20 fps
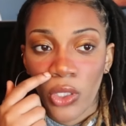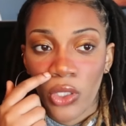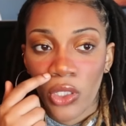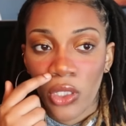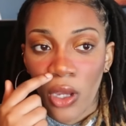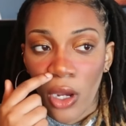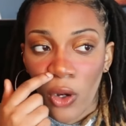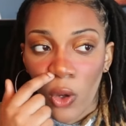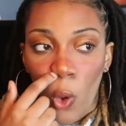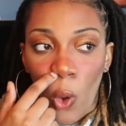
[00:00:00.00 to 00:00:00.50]
to
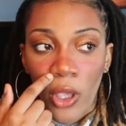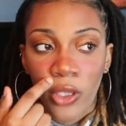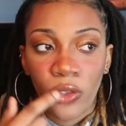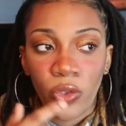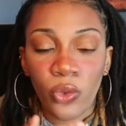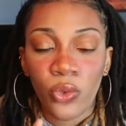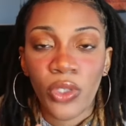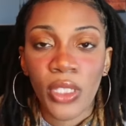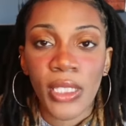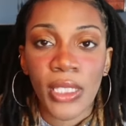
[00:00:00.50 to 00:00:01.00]
start
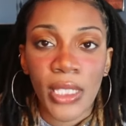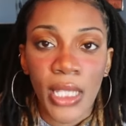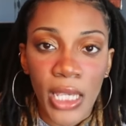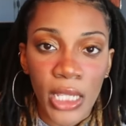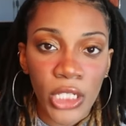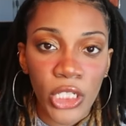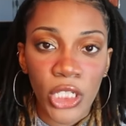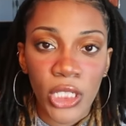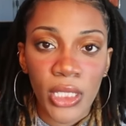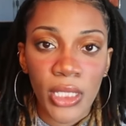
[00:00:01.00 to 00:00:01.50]
going through the
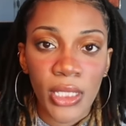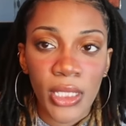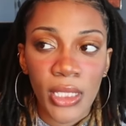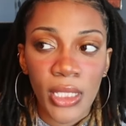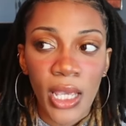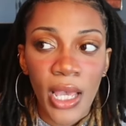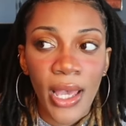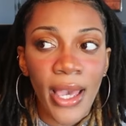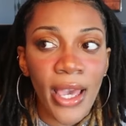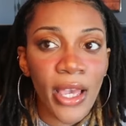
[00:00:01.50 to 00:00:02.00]
stages